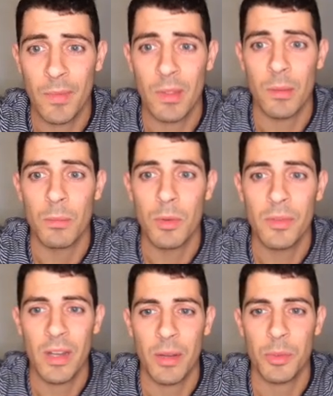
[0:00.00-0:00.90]
The
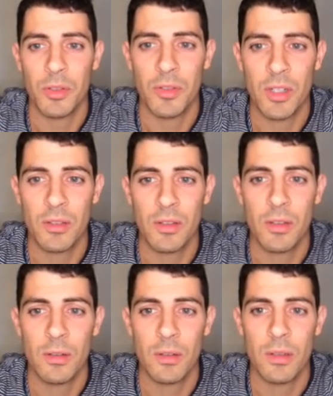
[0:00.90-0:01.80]
move that I would suggest
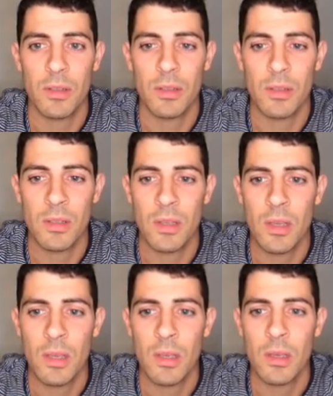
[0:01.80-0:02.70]
here is
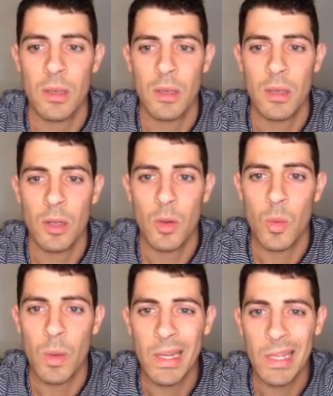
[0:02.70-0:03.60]

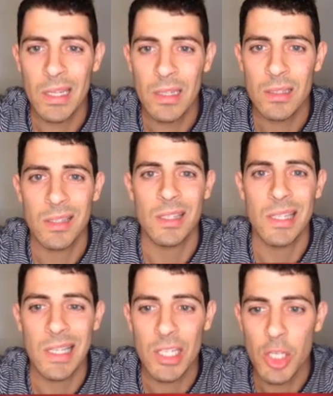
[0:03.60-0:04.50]
queen to
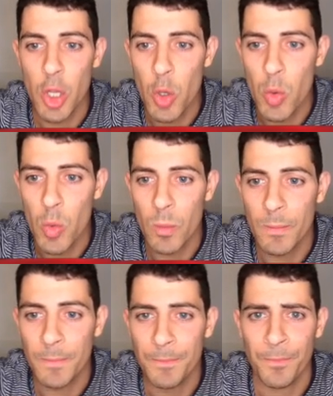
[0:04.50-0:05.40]
d2.
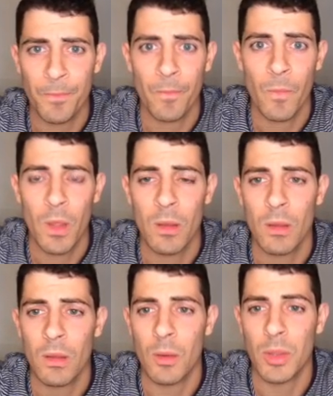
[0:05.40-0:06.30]

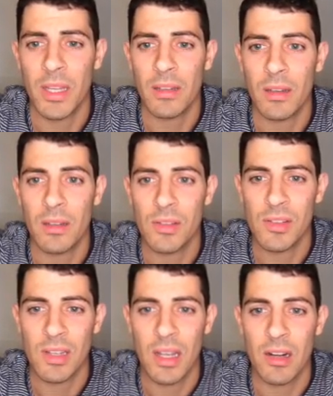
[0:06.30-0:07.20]
What that does
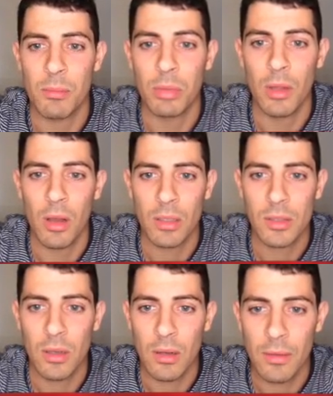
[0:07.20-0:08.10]
is it kind of
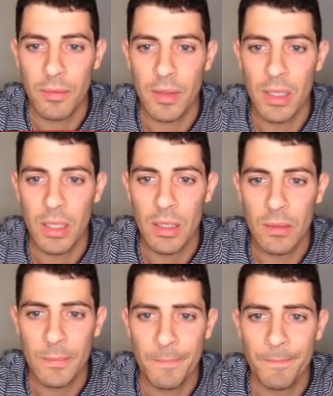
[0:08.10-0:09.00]
blocks off
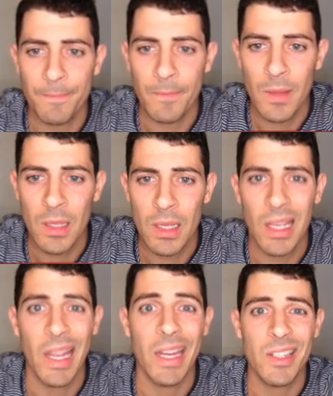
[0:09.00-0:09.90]
the
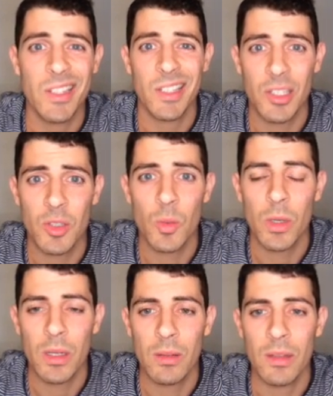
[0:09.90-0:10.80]
h6
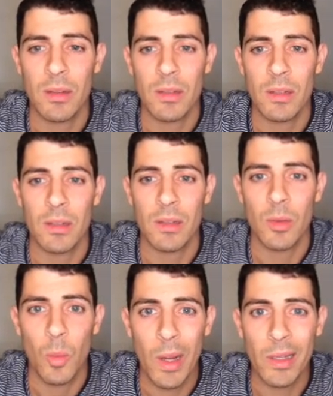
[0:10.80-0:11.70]
square that the
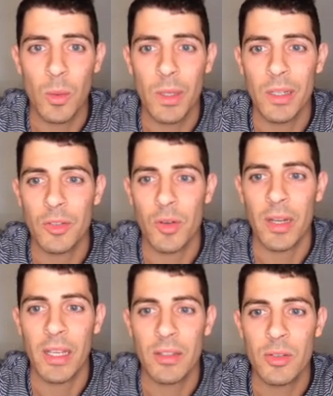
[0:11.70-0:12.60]
white queen is trying
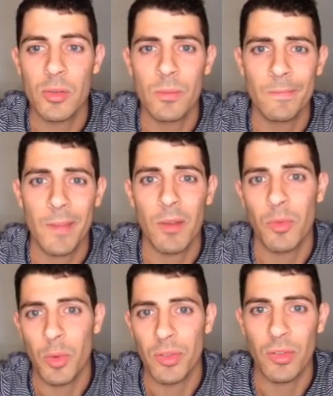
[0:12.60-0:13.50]
to get to and
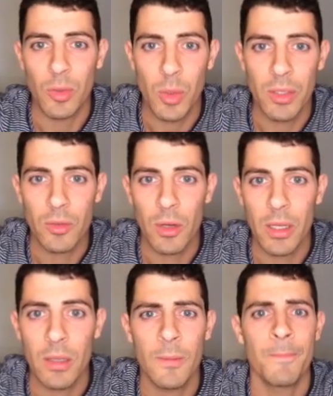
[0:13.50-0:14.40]
forces a queen trade.